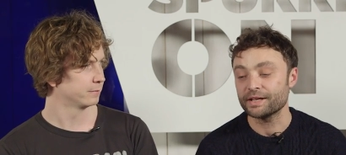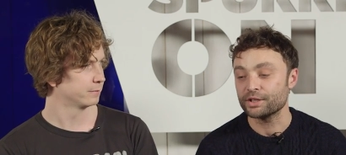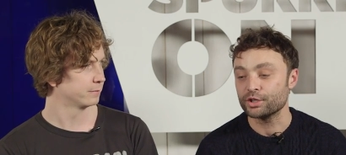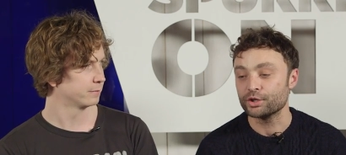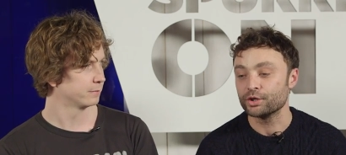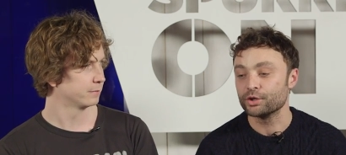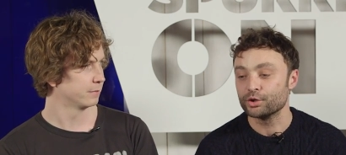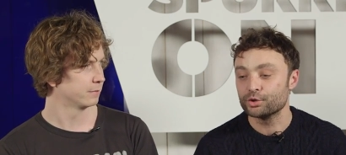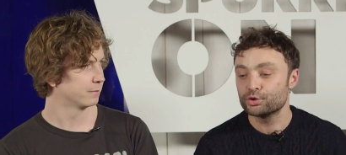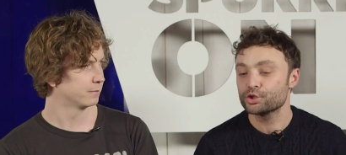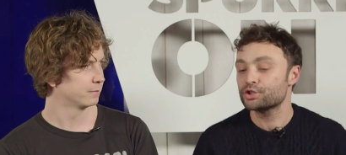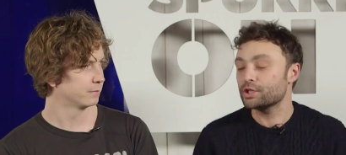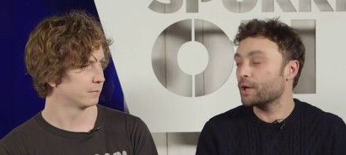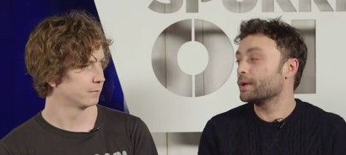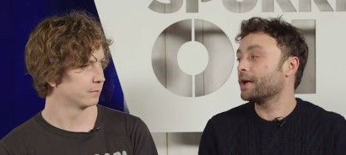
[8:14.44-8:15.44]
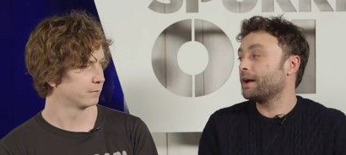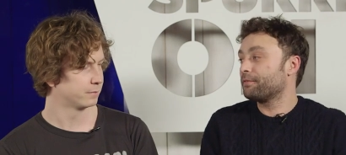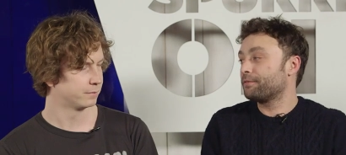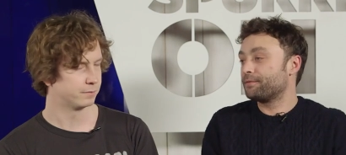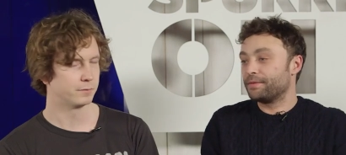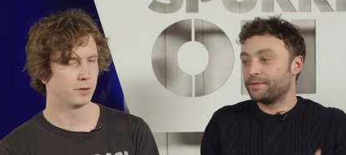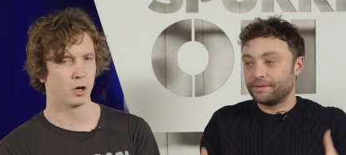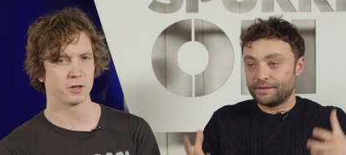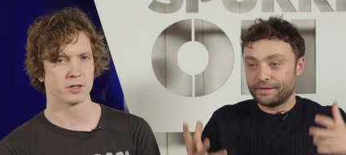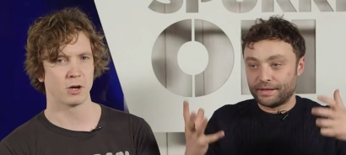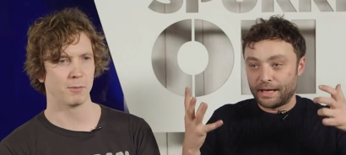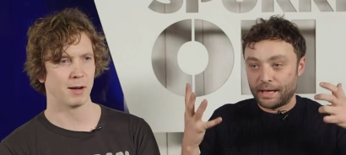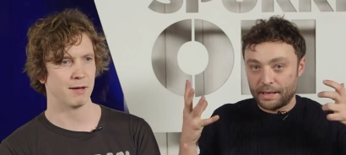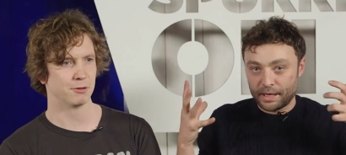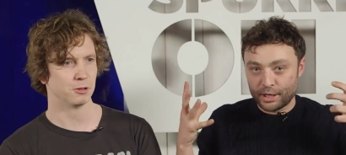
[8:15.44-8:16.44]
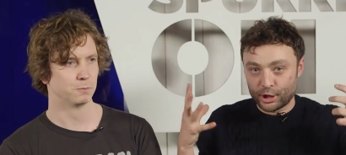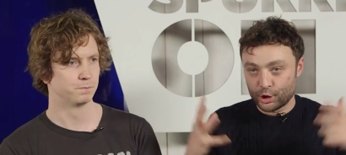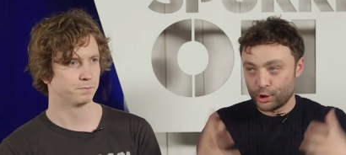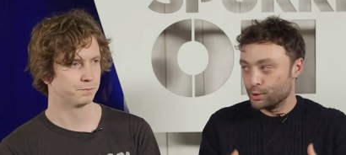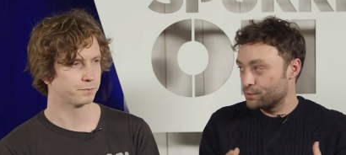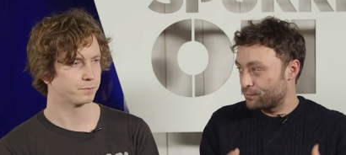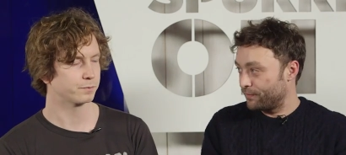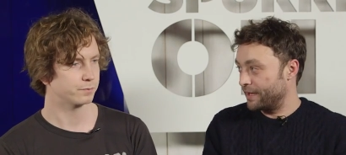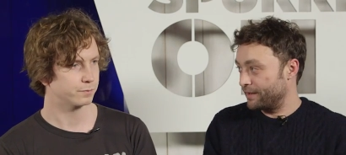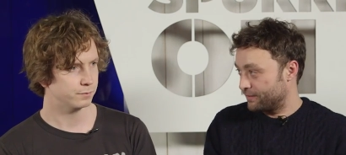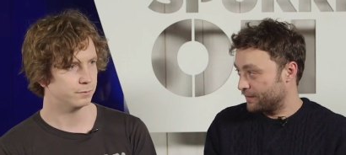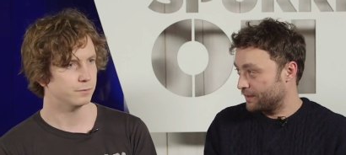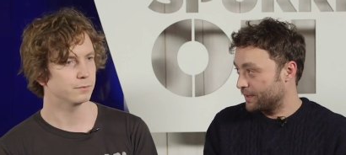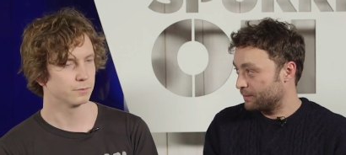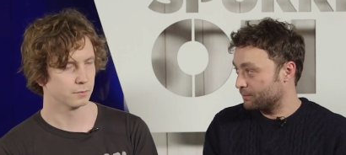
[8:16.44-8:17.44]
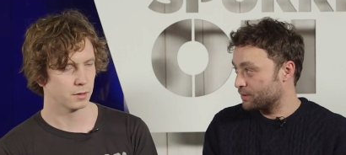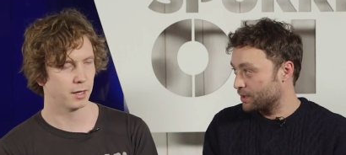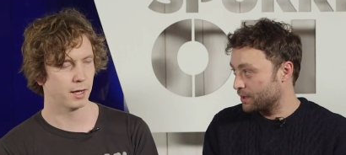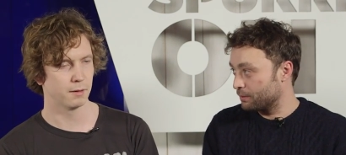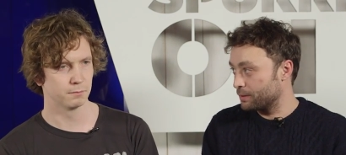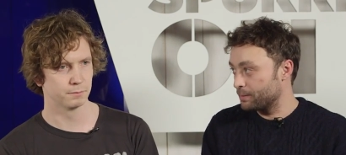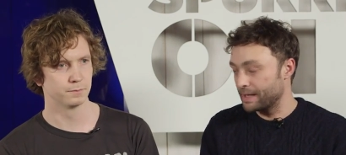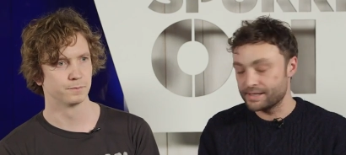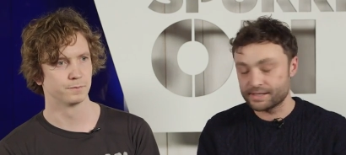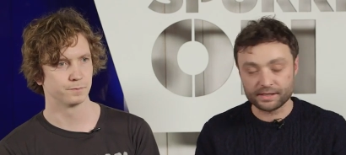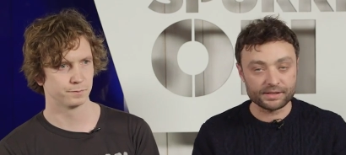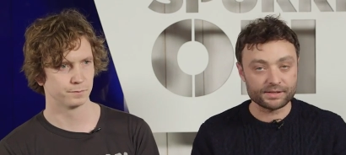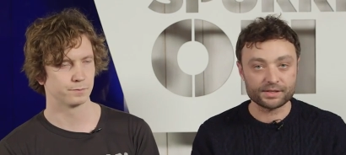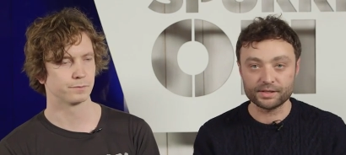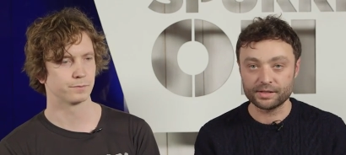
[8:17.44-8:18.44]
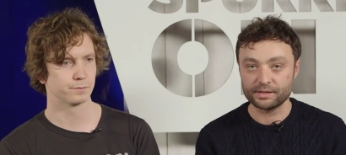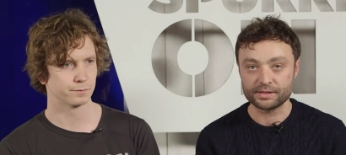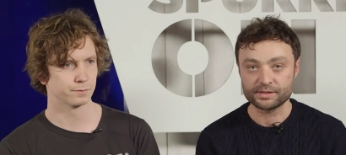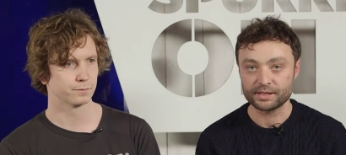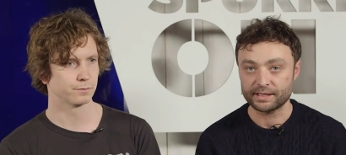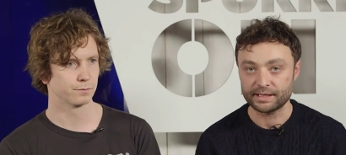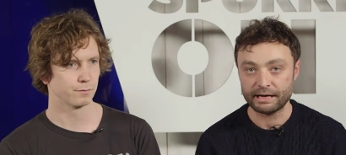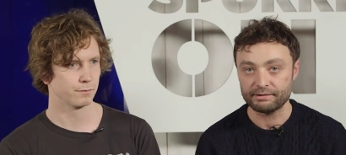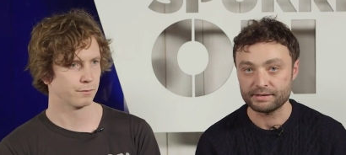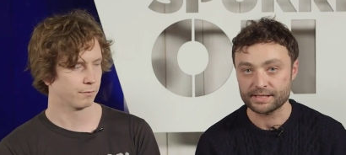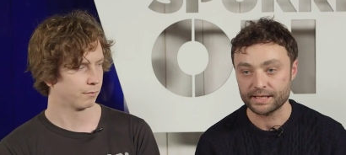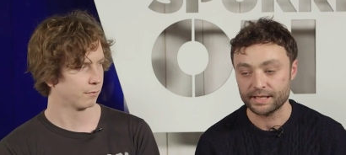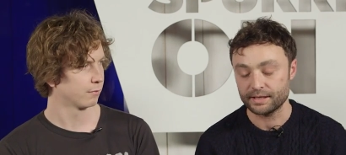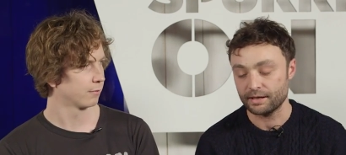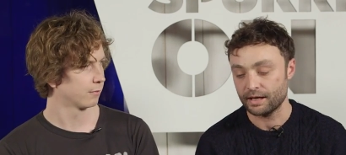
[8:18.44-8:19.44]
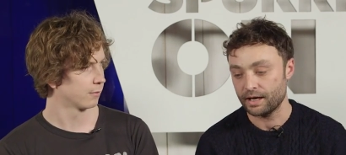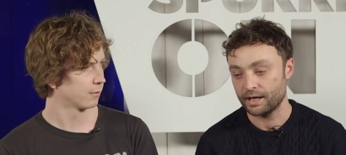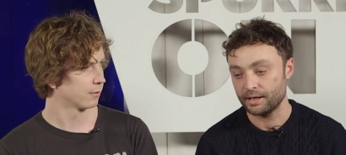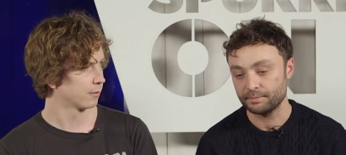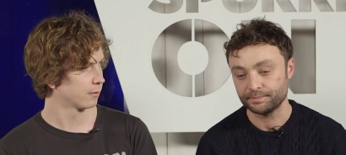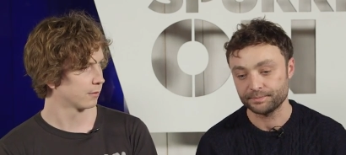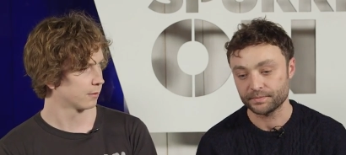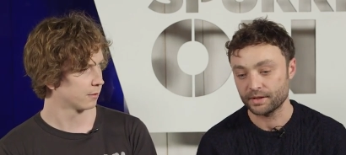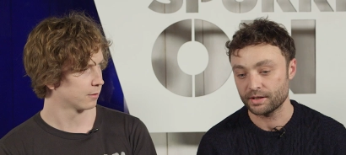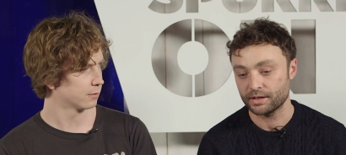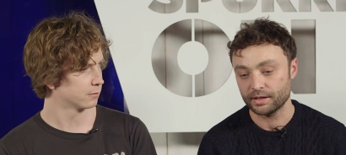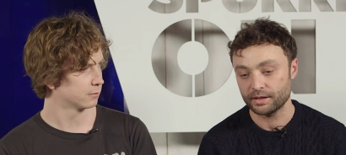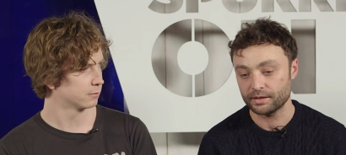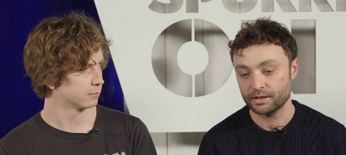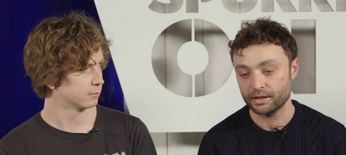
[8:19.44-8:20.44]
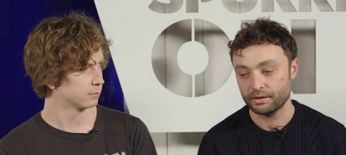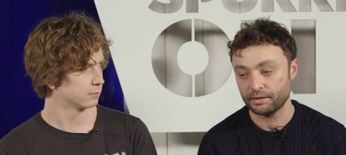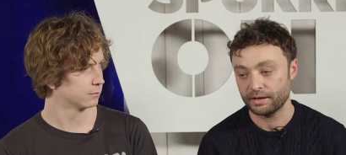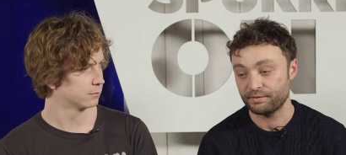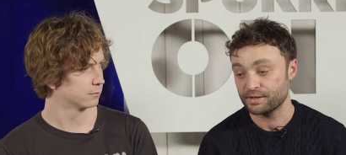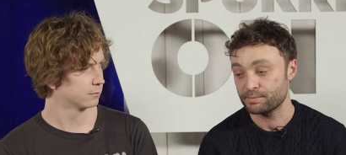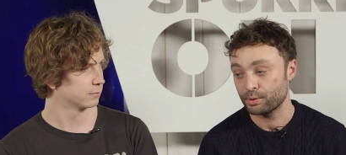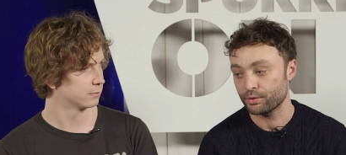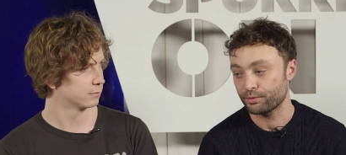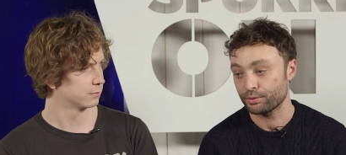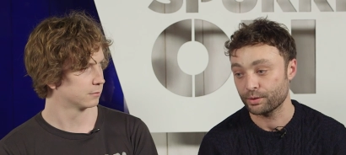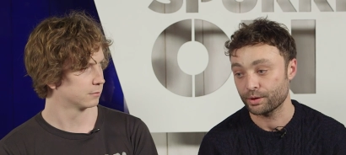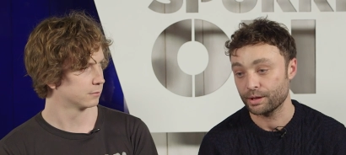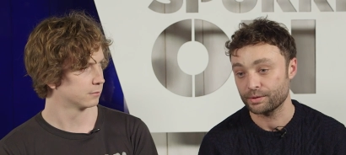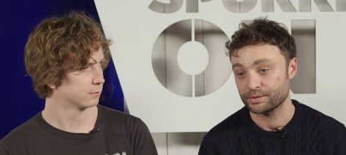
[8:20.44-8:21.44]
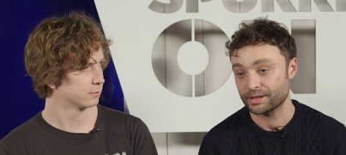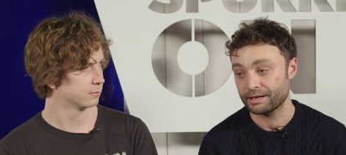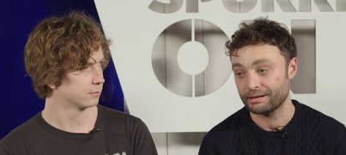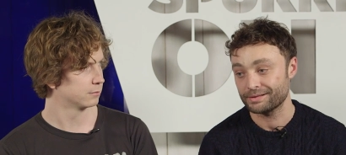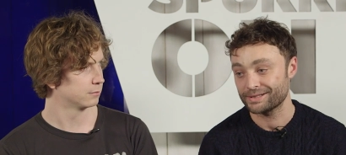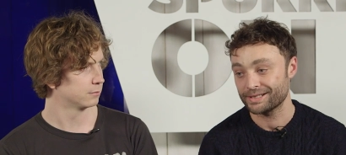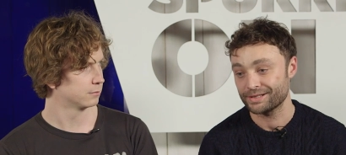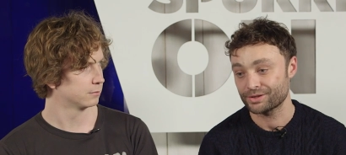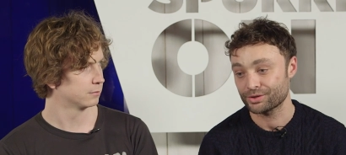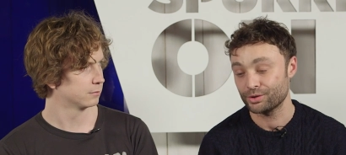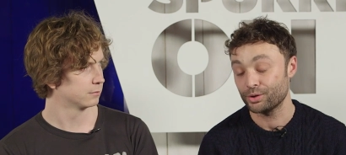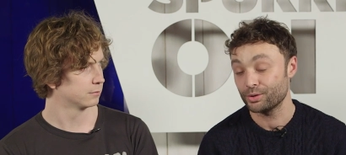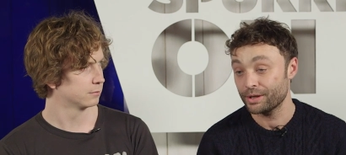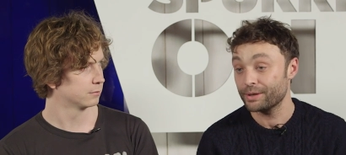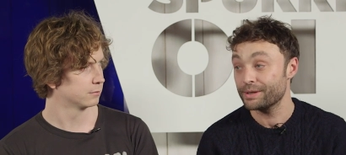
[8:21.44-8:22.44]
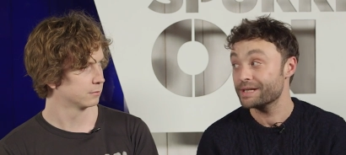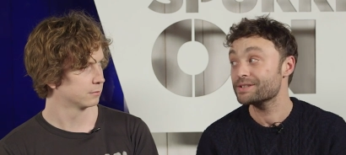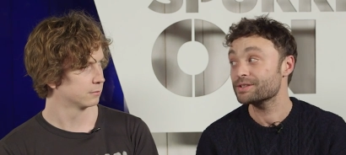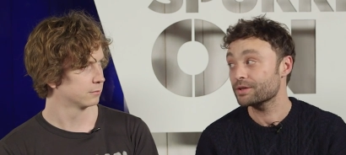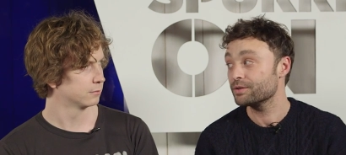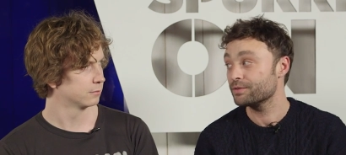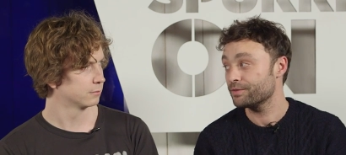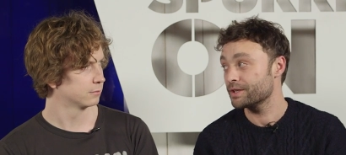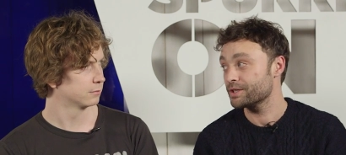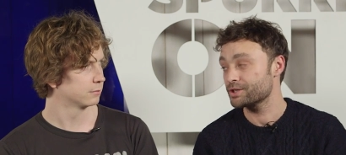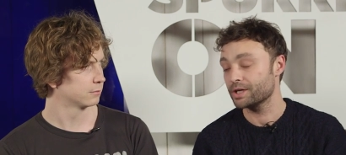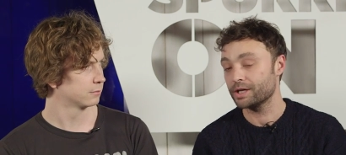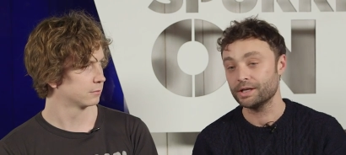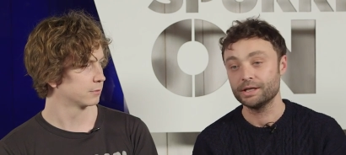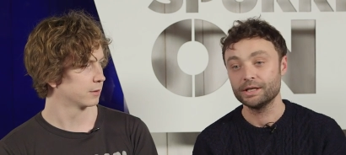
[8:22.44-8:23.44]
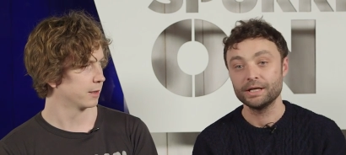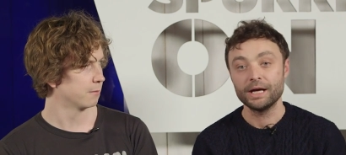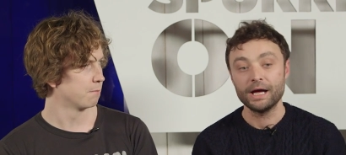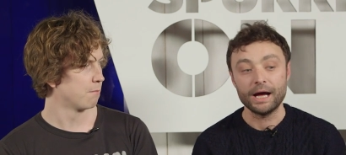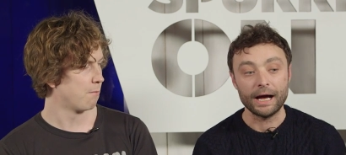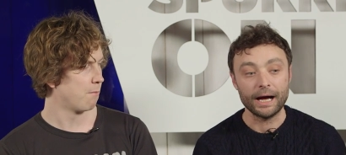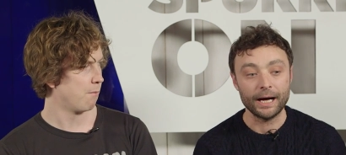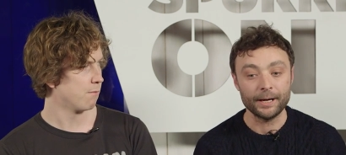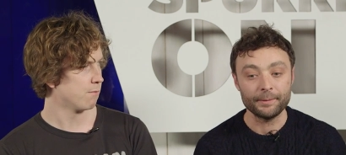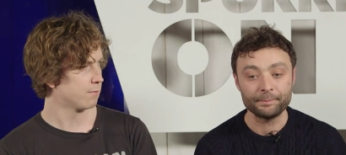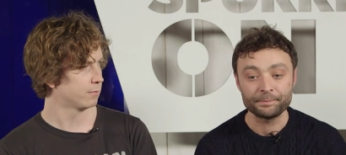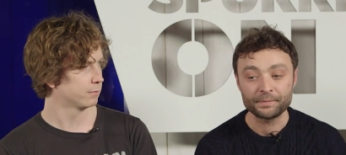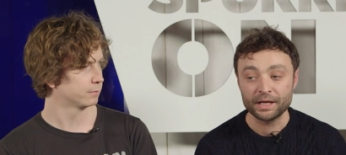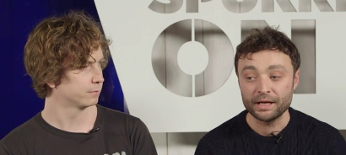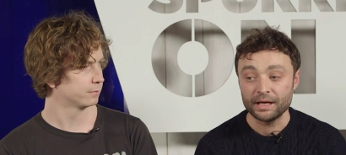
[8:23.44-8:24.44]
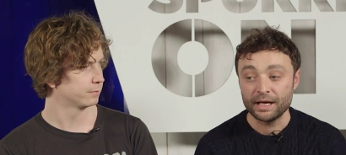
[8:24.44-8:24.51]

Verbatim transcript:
Speaker 1: you, just don't have not top level huge faith in him. You yeah. know what I mean? To to, to guarantee, um, you know, if he's put through on goal to guarantee a score. Although he is a good finisher. Yeah. Um,